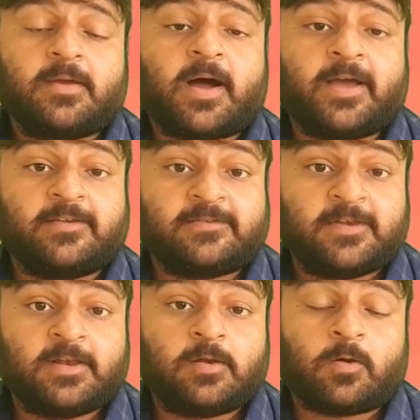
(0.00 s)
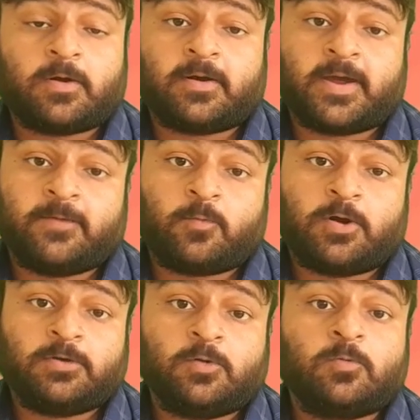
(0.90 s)
I still or I
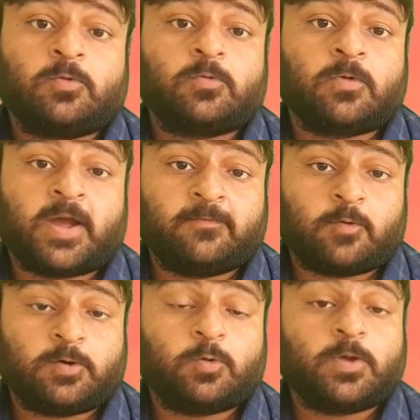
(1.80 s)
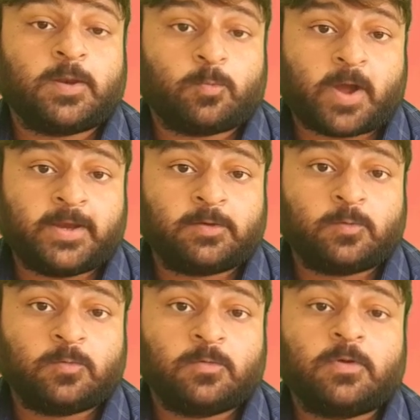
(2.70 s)
want to invite
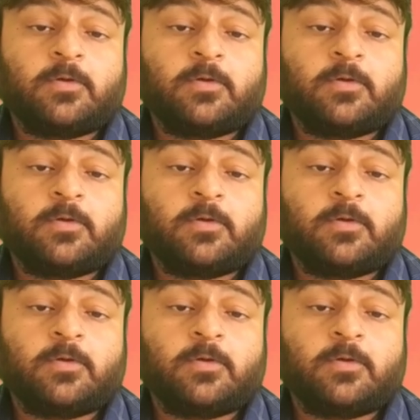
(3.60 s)
you